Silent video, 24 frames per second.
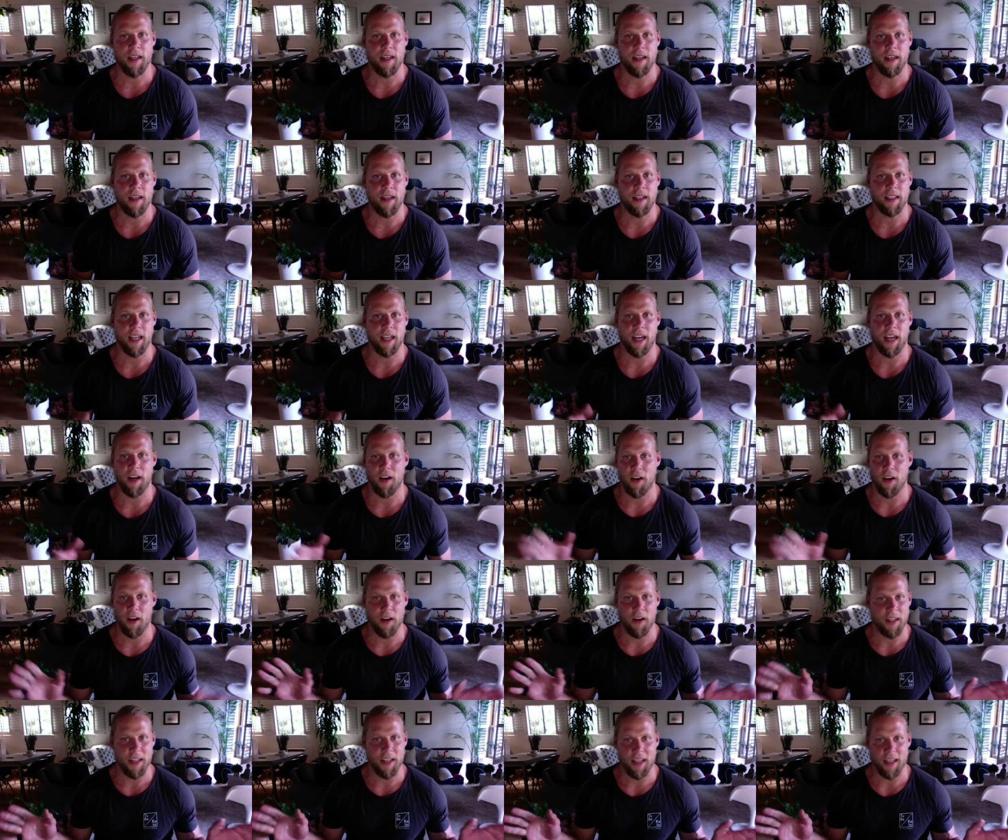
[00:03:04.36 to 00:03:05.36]
because i had
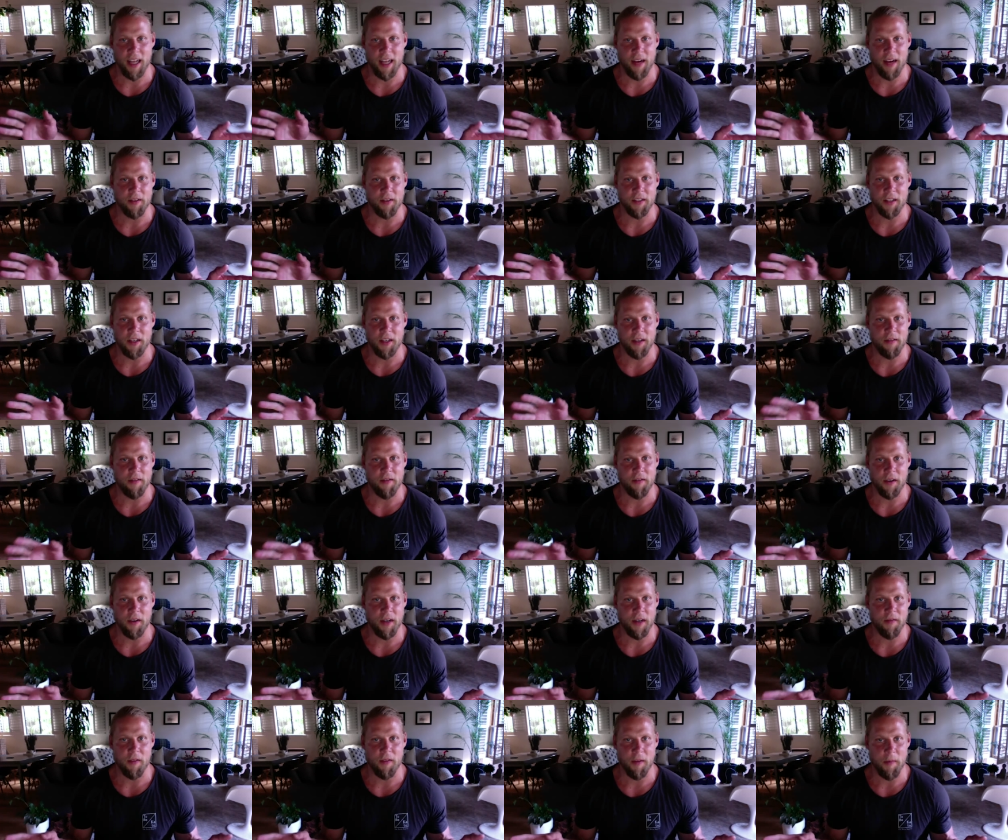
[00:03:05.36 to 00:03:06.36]
heard that that was good
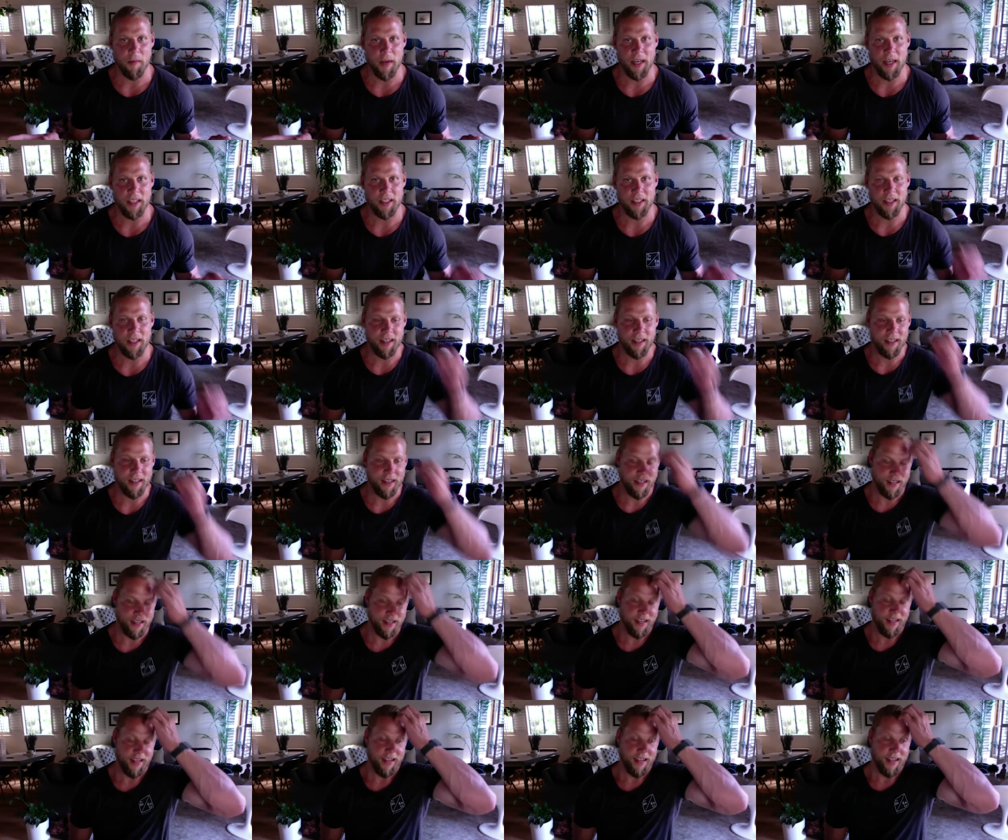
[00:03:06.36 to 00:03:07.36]
for inflammation
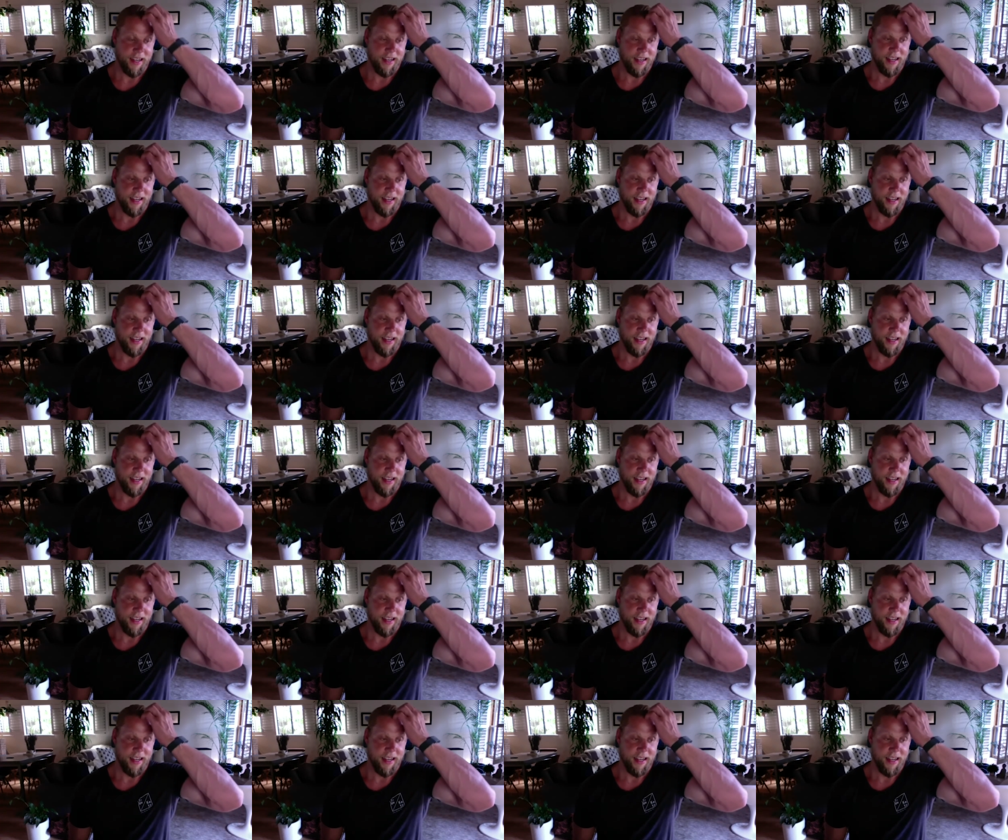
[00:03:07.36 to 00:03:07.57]
mm-hmm